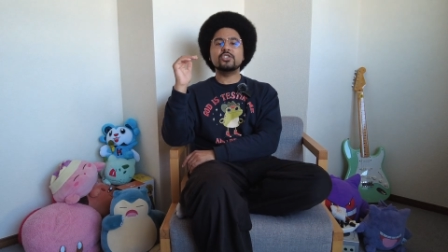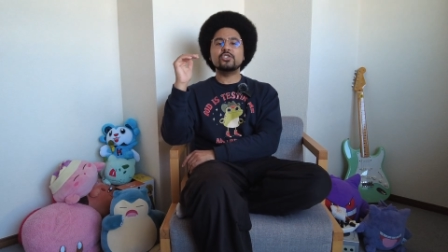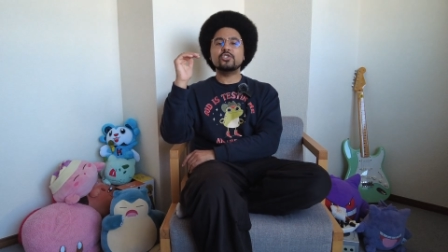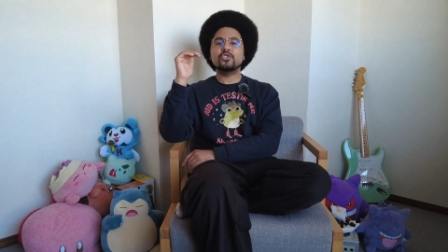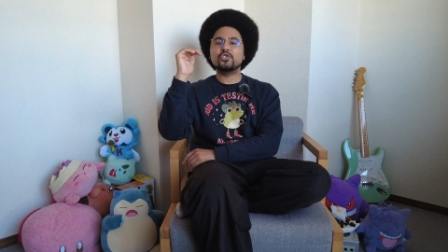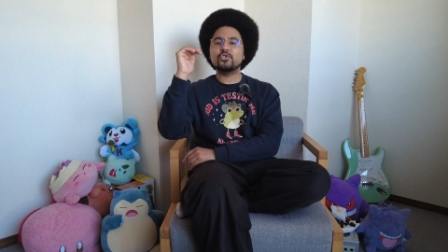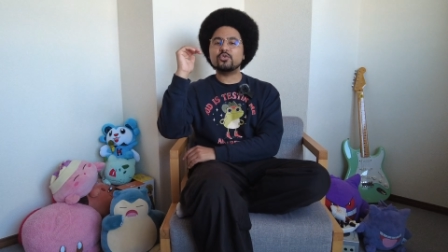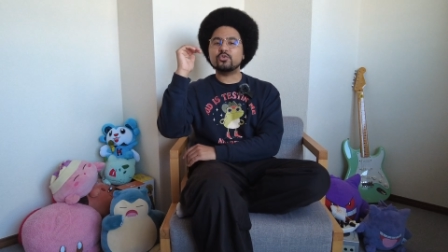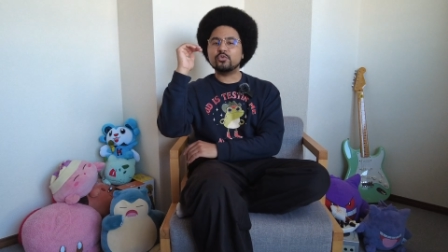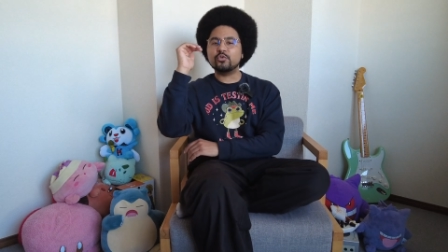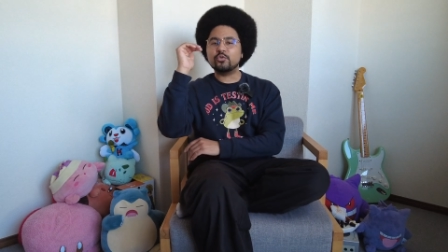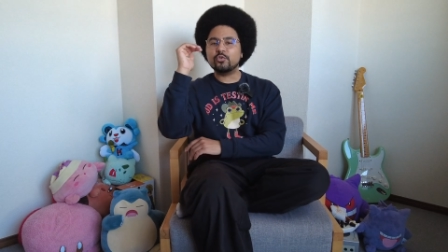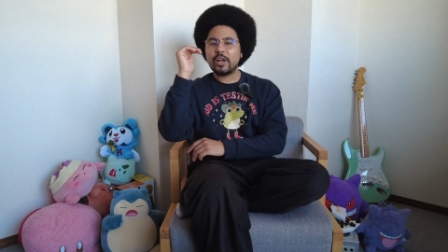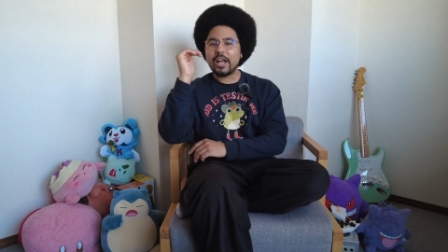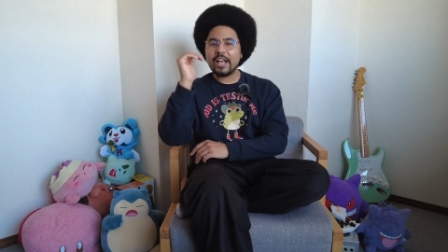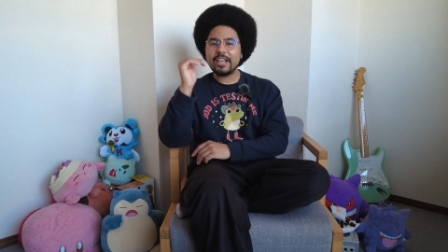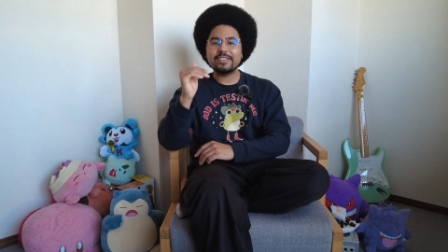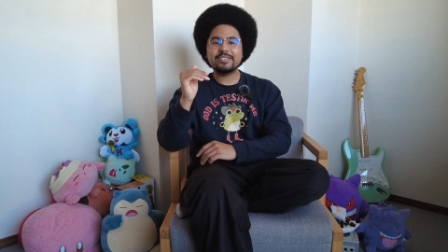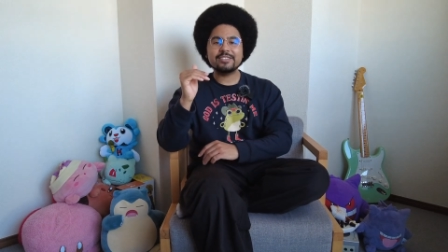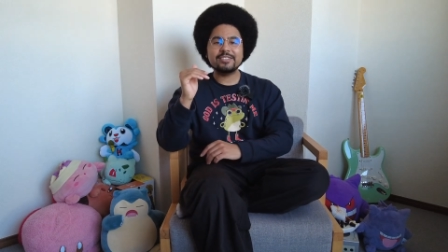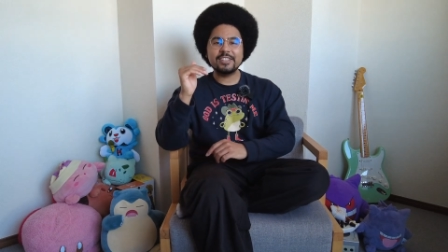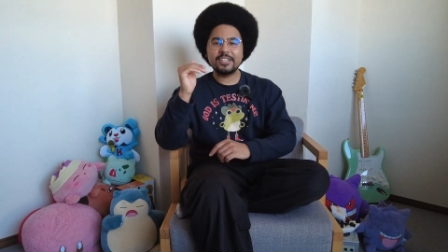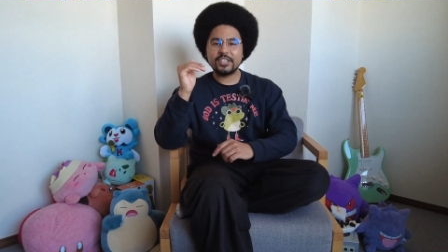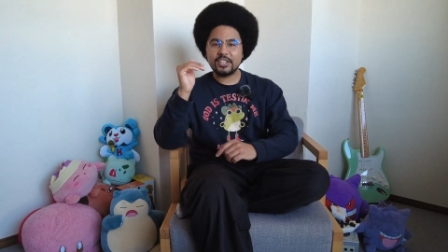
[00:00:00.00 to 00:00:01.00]

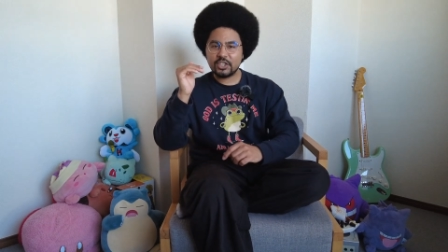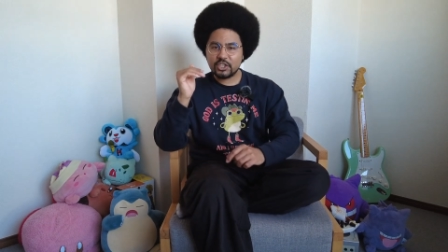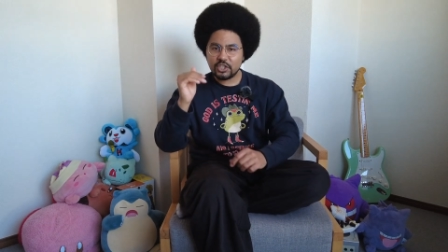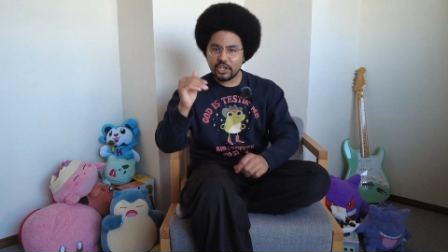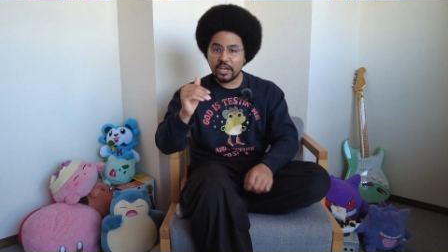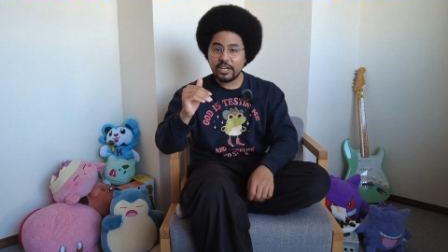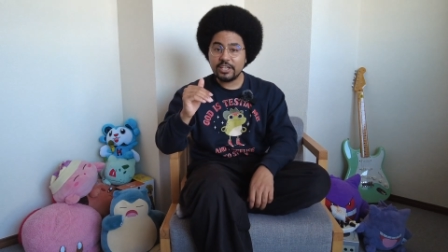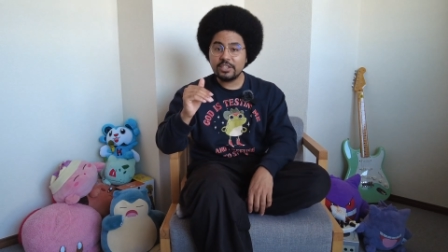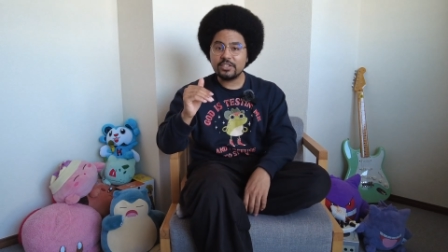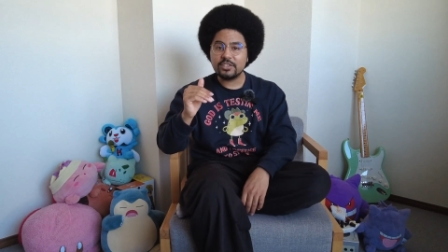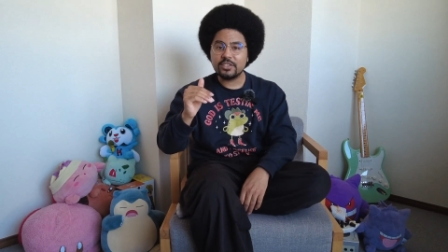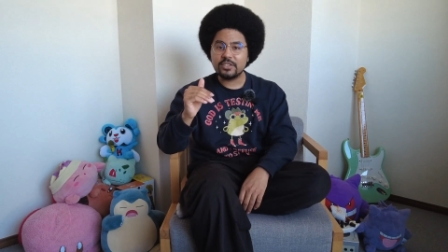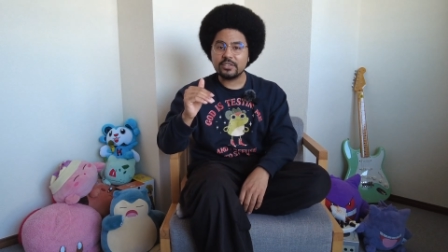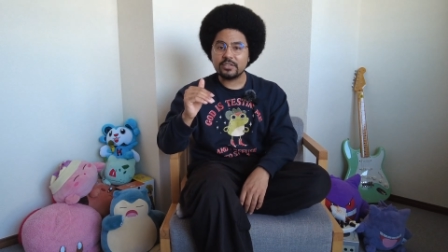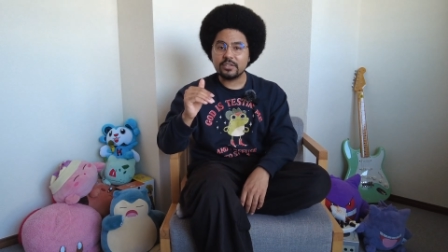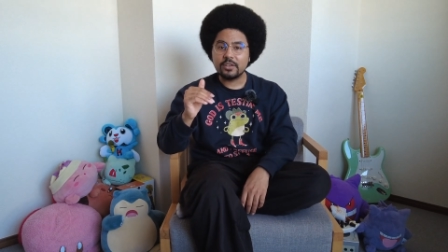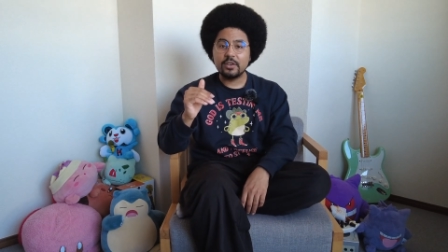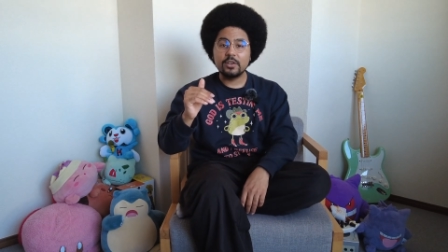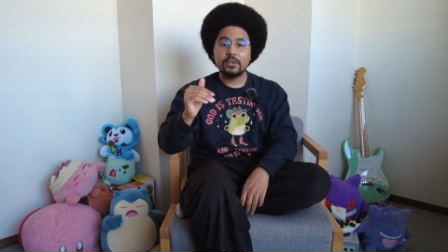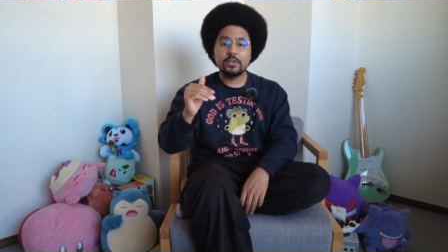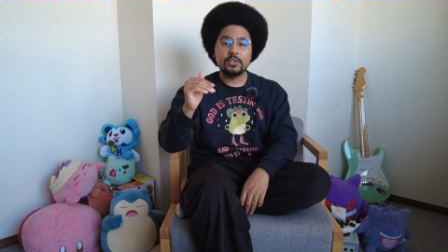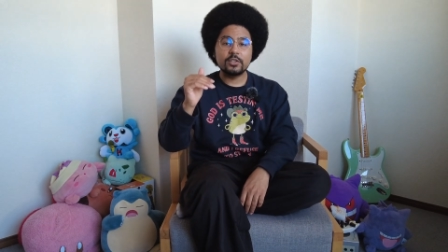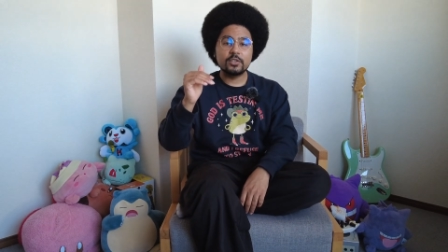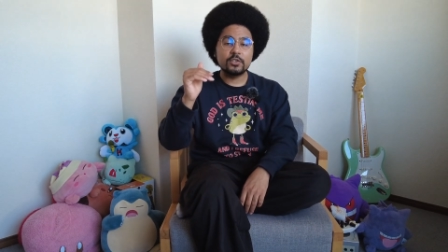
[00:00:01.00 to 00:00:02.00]
drastic changes
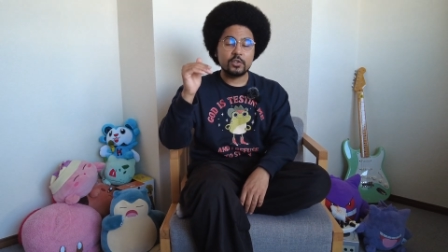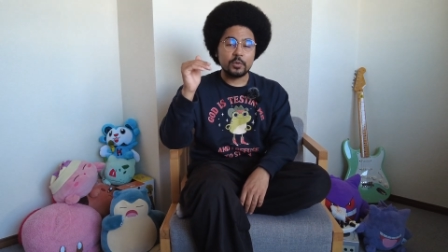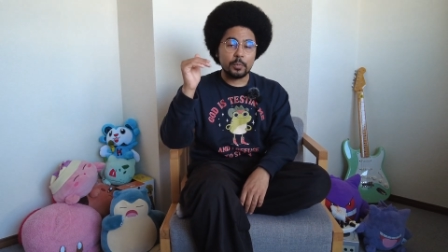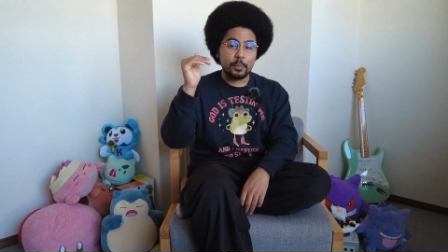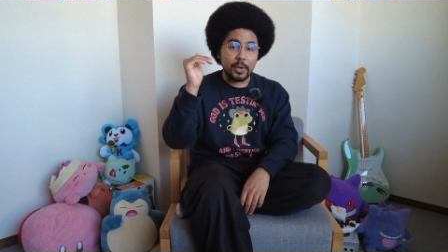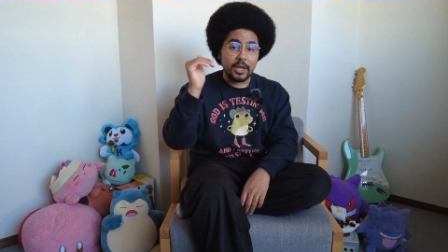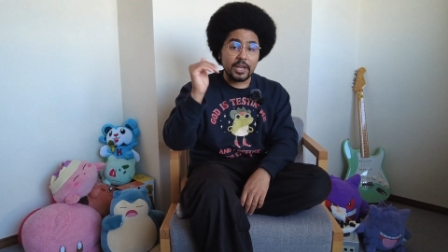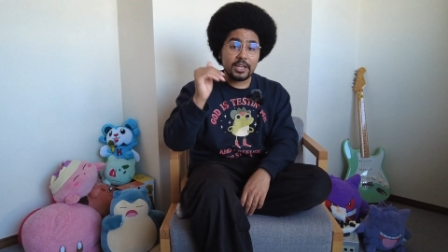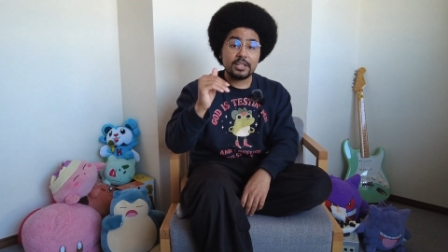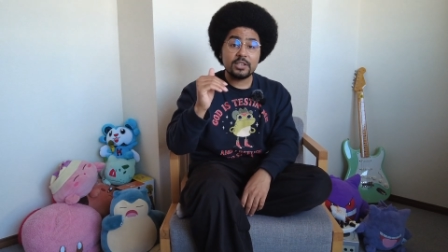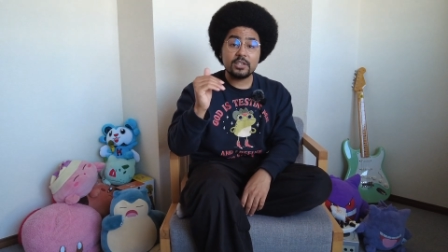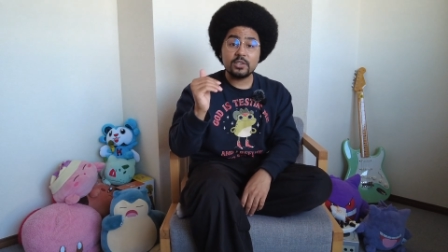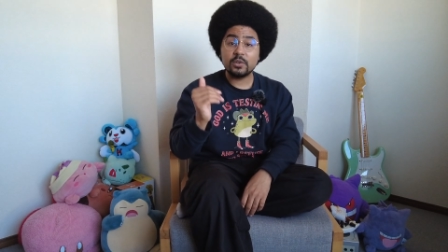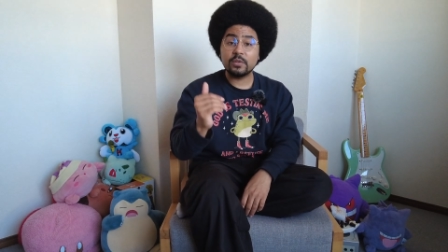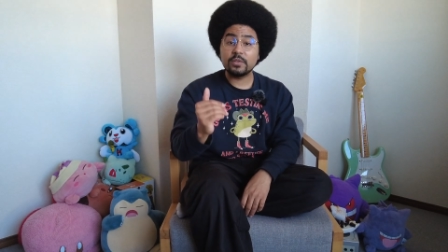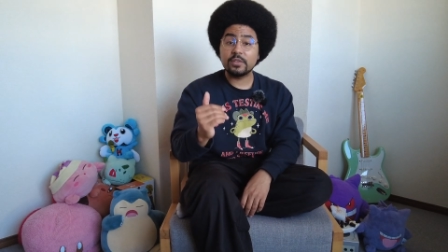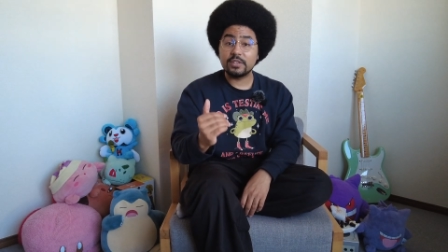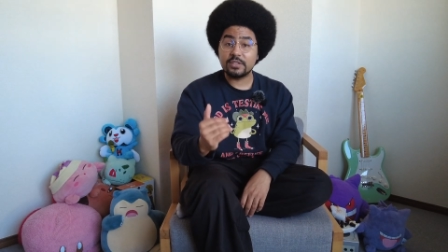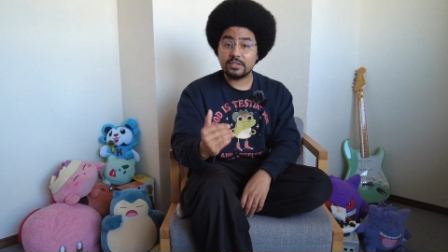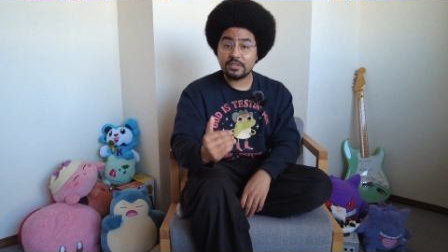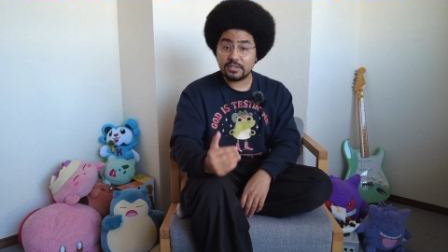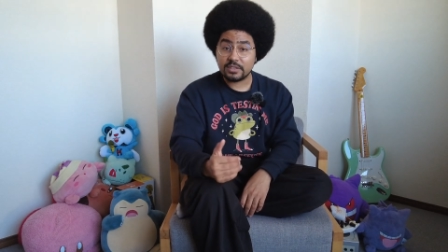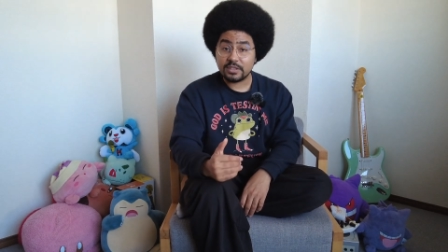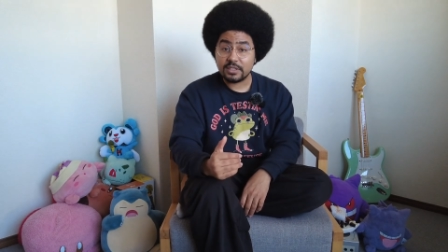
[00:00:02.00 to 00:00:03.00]
depending on the
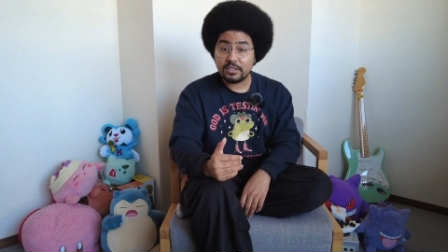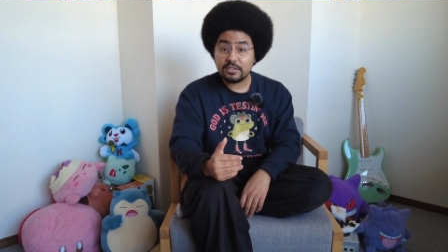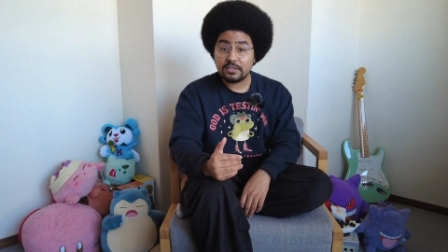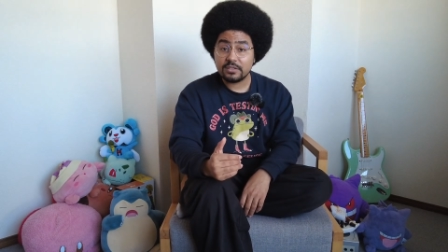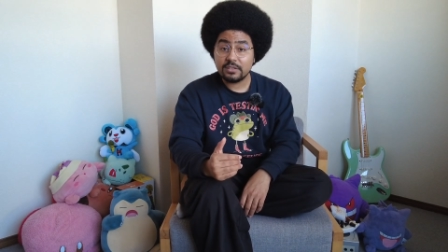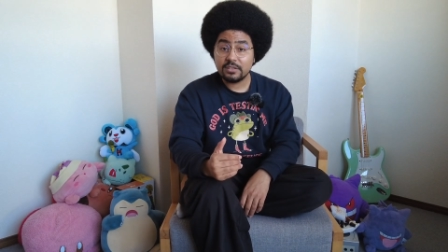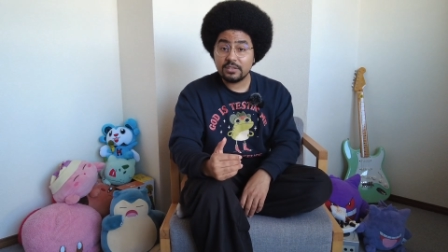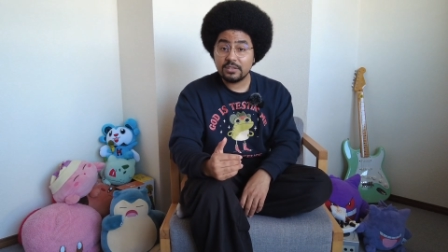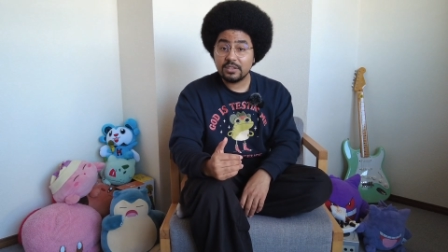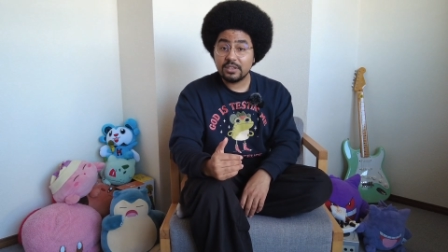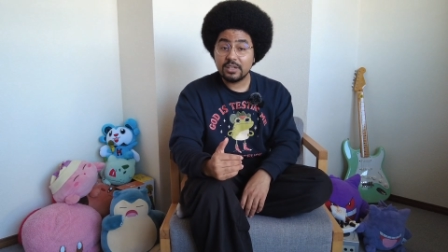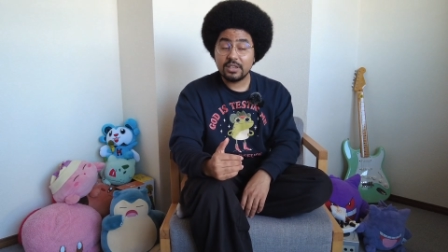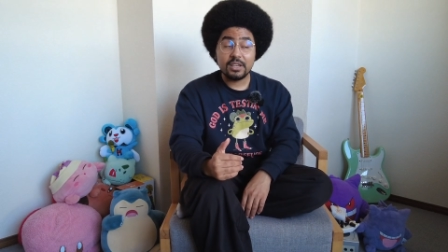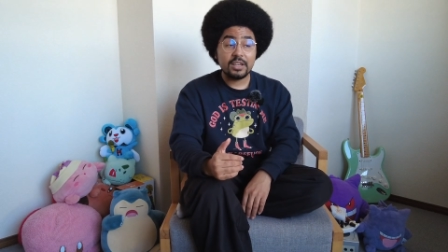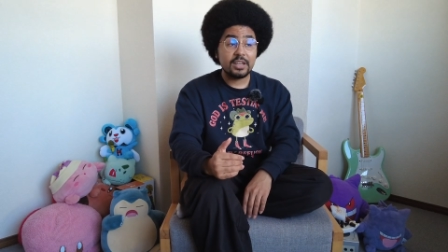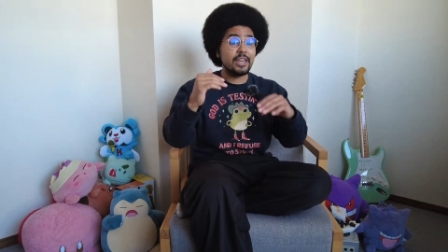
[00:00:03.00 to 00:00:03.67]
season,